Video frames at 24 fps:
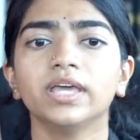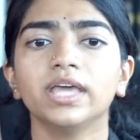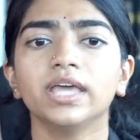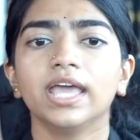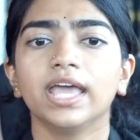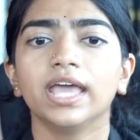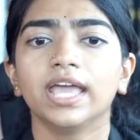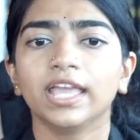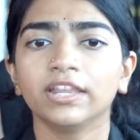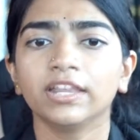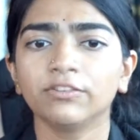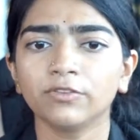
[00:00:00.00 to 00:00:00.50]

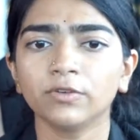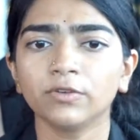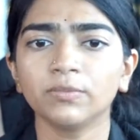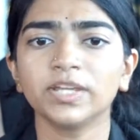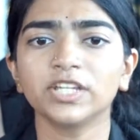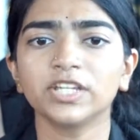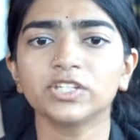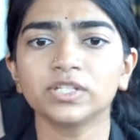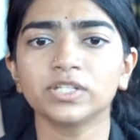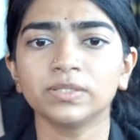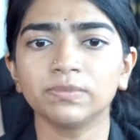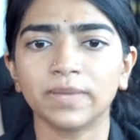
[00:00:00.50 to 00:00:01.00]

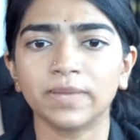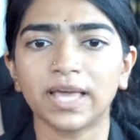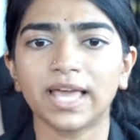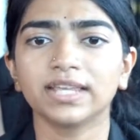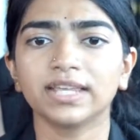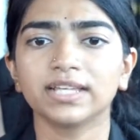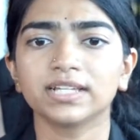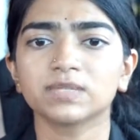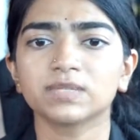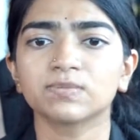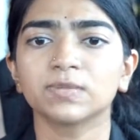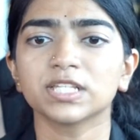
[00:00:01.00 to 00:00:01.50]
Information
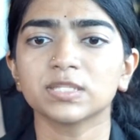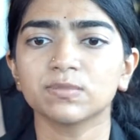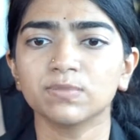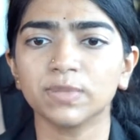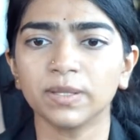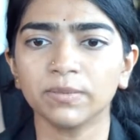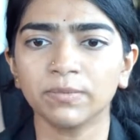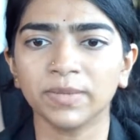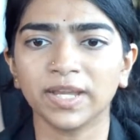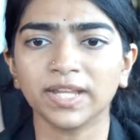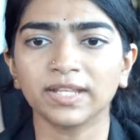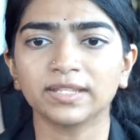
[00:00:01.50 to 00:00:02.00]
barriers must
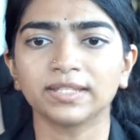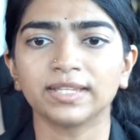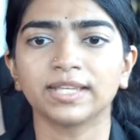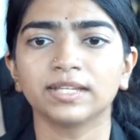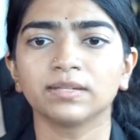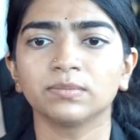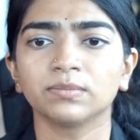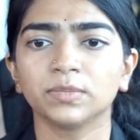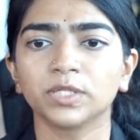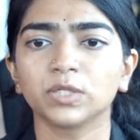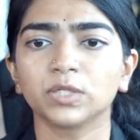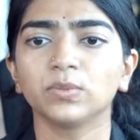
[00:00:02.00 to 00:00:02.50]
be
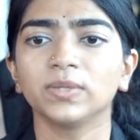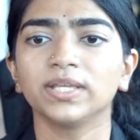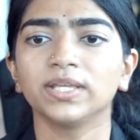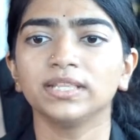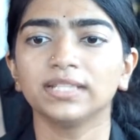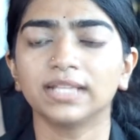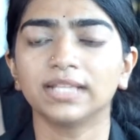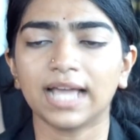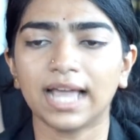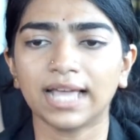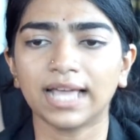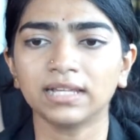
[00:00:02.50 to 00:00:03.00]
maintained between
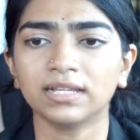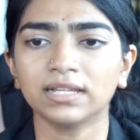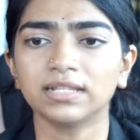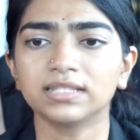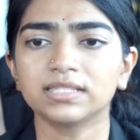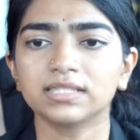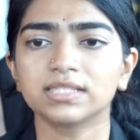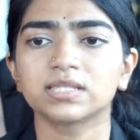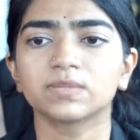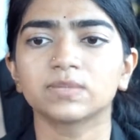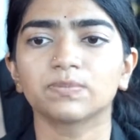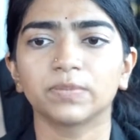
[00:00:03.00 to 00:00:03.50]
the
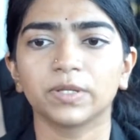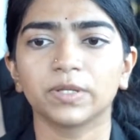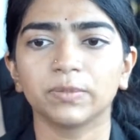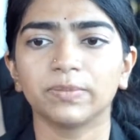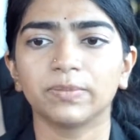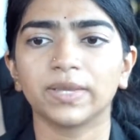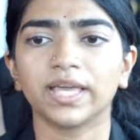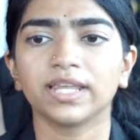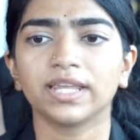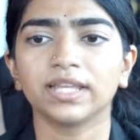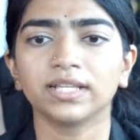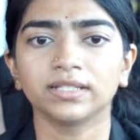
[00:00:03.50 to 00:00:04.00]
analysts
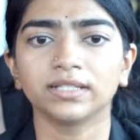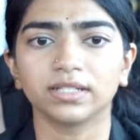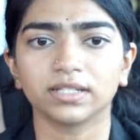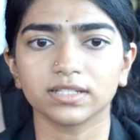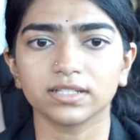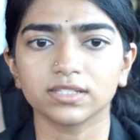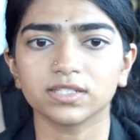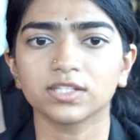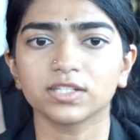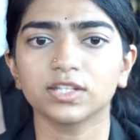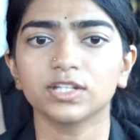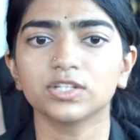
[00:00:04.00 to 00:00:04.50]
preparing the
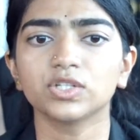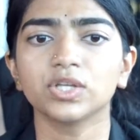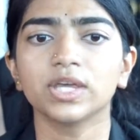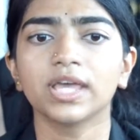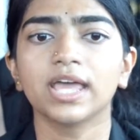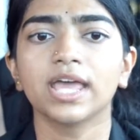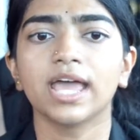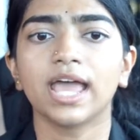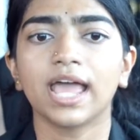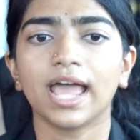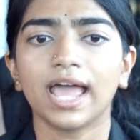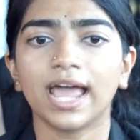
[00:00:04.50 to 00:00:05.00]
research
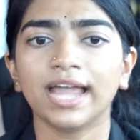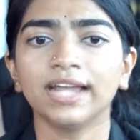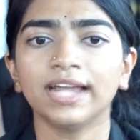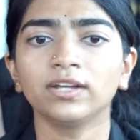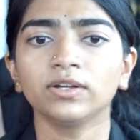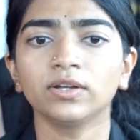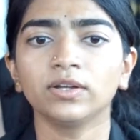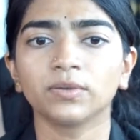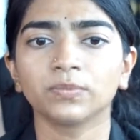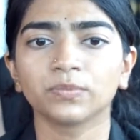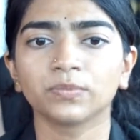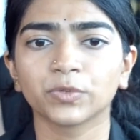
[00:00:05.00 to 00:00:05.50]

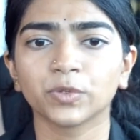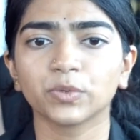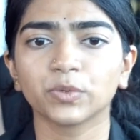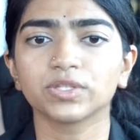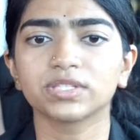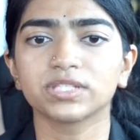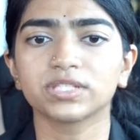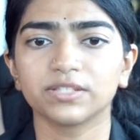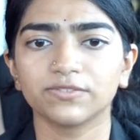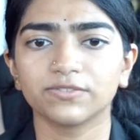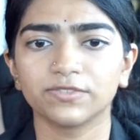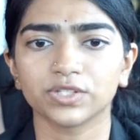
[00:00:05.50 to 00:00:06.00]
and those
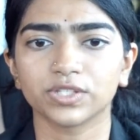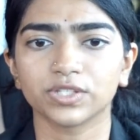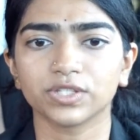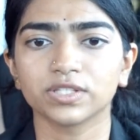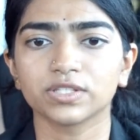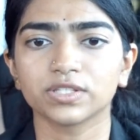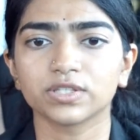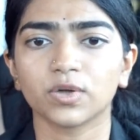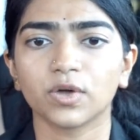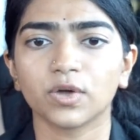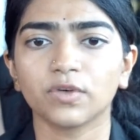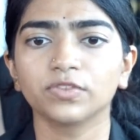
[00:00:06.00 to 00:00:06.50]

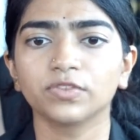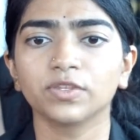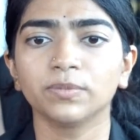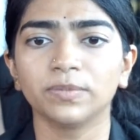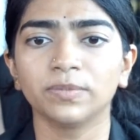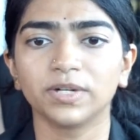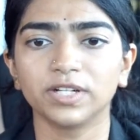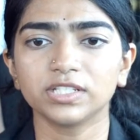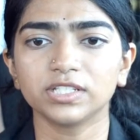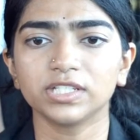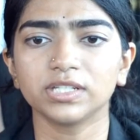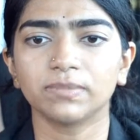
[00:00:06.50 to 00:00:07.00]
divisions of the
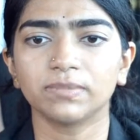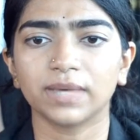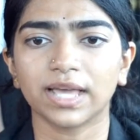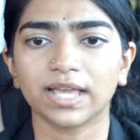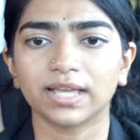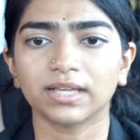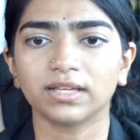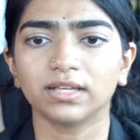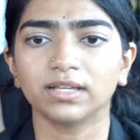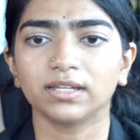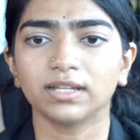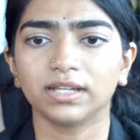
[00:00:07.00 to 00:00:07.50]
merchant
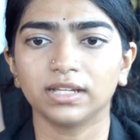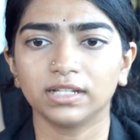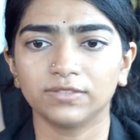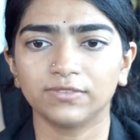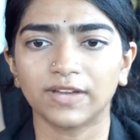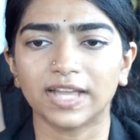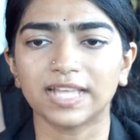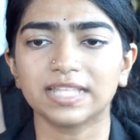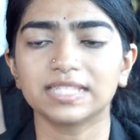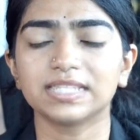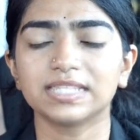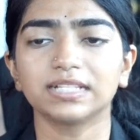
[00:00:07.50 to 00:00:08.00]
banker
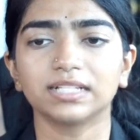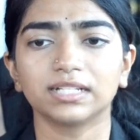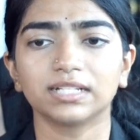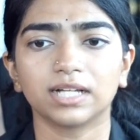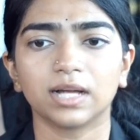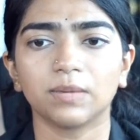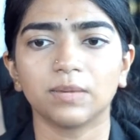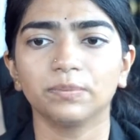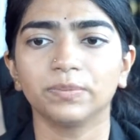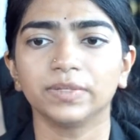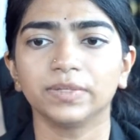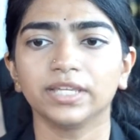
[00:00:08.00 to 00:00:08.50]
advising the
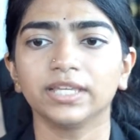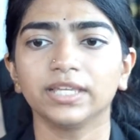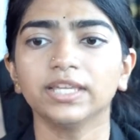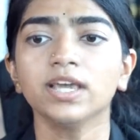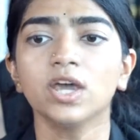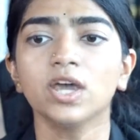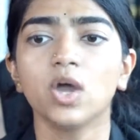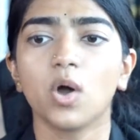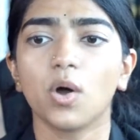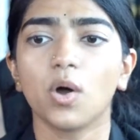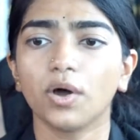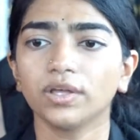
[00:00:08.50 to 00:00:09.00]
company
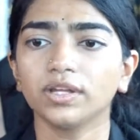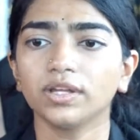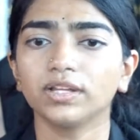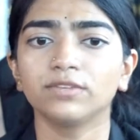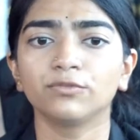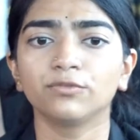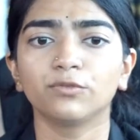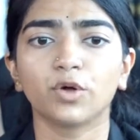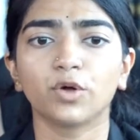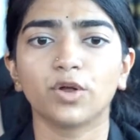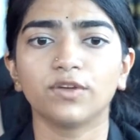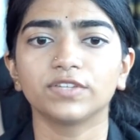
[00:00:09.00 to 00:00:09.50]
or
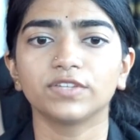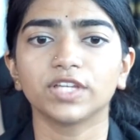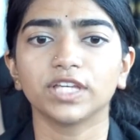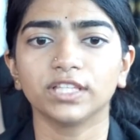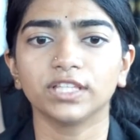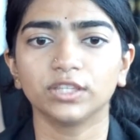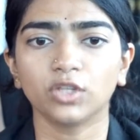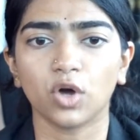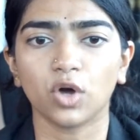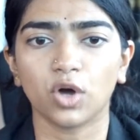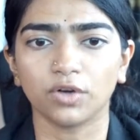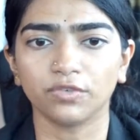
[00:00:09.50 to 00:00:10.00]
involved in
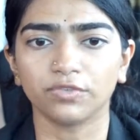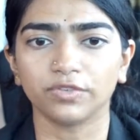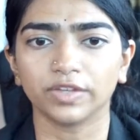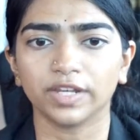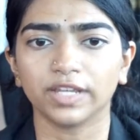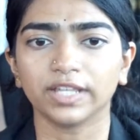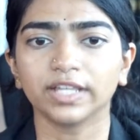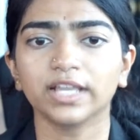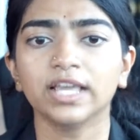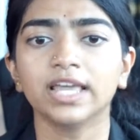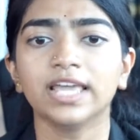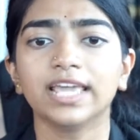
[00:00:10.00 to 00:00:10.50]
the
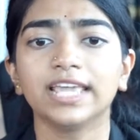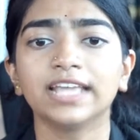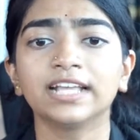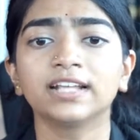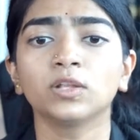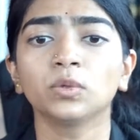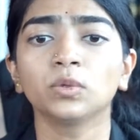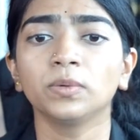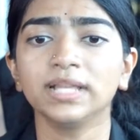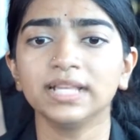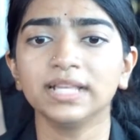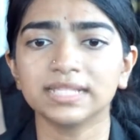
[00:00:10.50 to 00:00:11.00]
offering,
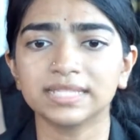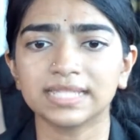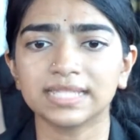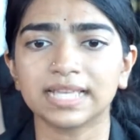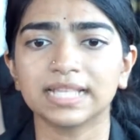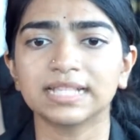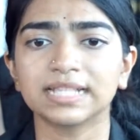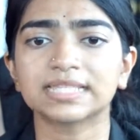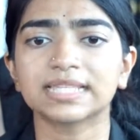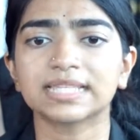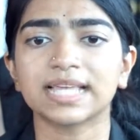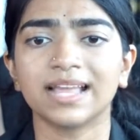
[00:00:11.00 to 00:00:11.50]
including
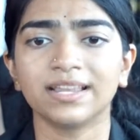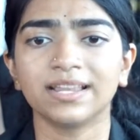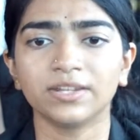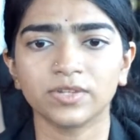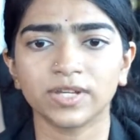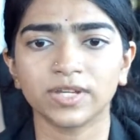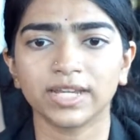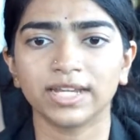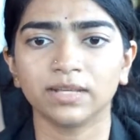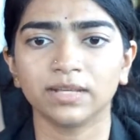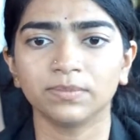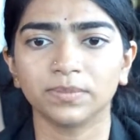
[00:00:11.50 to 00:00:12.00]
sales and
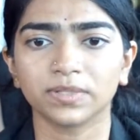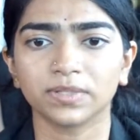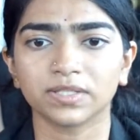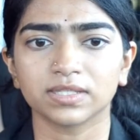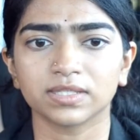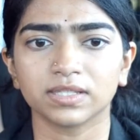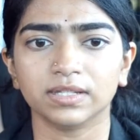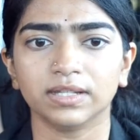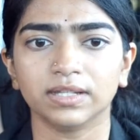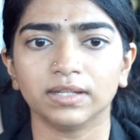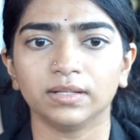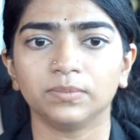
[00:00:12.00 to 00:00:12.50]
trading
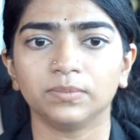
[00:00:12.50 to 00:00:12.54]
personnel.